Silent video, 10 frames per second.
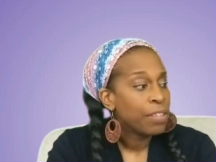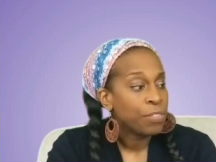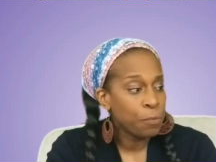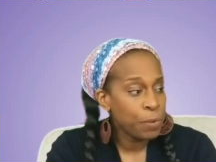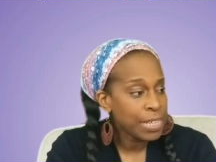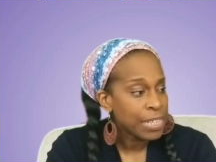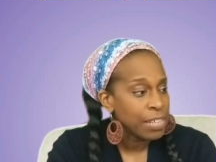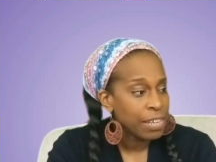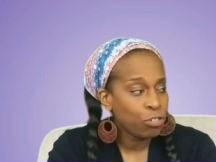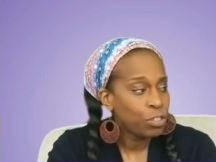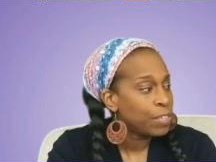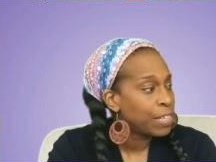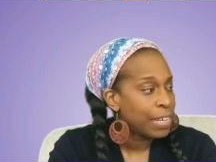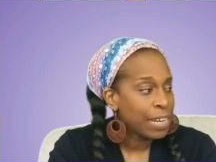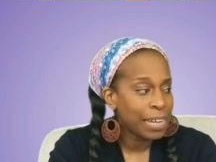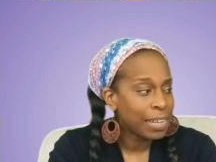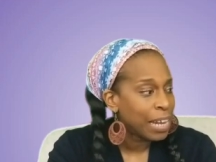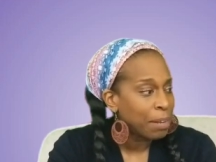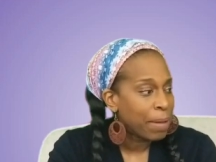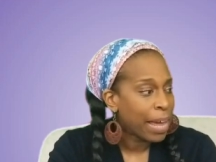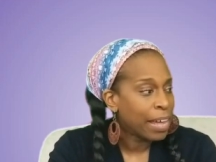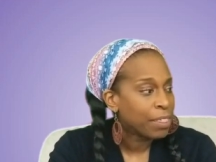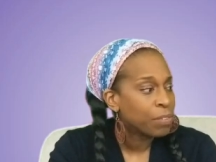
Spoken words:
The reason that she did not like math